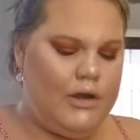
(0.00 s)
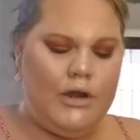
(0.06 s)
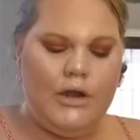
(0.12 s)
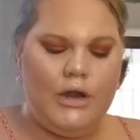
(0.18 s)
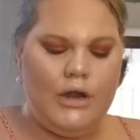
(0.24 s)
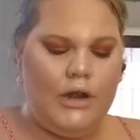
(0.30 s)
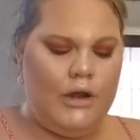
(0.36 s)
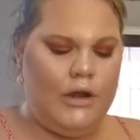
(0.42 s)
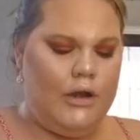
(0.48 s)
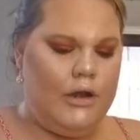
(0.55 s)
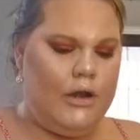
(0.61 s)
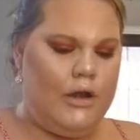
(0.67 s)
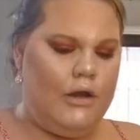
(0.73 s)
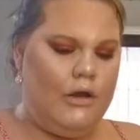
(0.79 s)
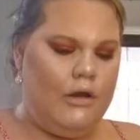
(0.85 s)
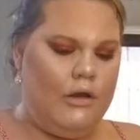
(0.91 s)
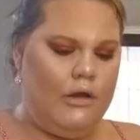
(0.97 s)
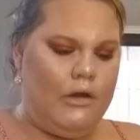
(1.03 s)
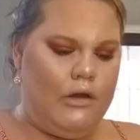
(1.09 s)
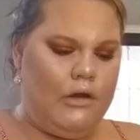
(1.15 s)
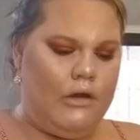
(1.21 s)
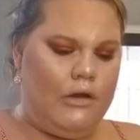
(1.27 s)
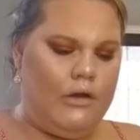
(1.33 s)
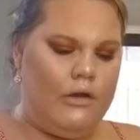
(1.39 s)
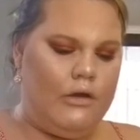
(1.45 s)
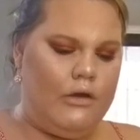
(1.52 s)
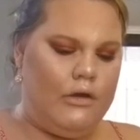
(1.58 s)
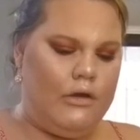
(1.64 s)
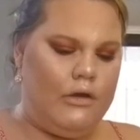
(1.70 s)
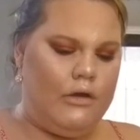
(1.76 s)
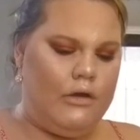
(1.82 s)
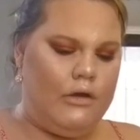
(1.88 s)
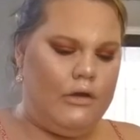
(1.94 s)
Literally, the price point
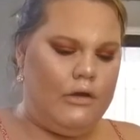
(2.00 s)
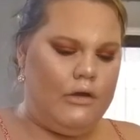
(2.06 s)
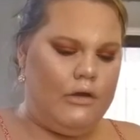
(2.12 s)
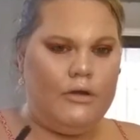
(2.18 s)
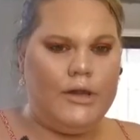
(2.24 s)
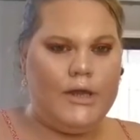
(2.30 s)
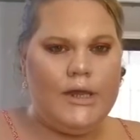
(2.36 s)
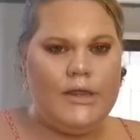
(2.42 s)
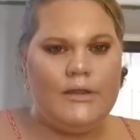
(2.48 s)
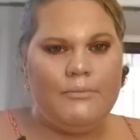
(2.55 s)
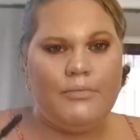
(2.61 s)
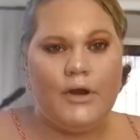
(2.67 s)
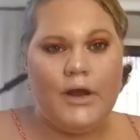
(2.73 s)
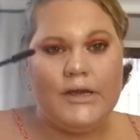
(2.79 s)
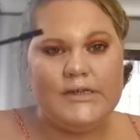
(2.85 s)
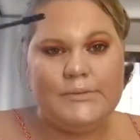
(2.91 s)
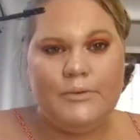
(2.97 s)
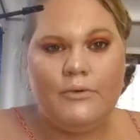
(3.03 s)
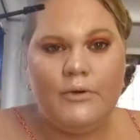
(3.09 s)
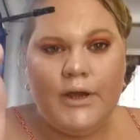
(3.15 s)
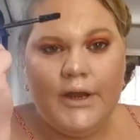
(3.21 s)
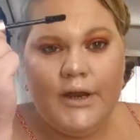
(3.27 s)
of this is $8.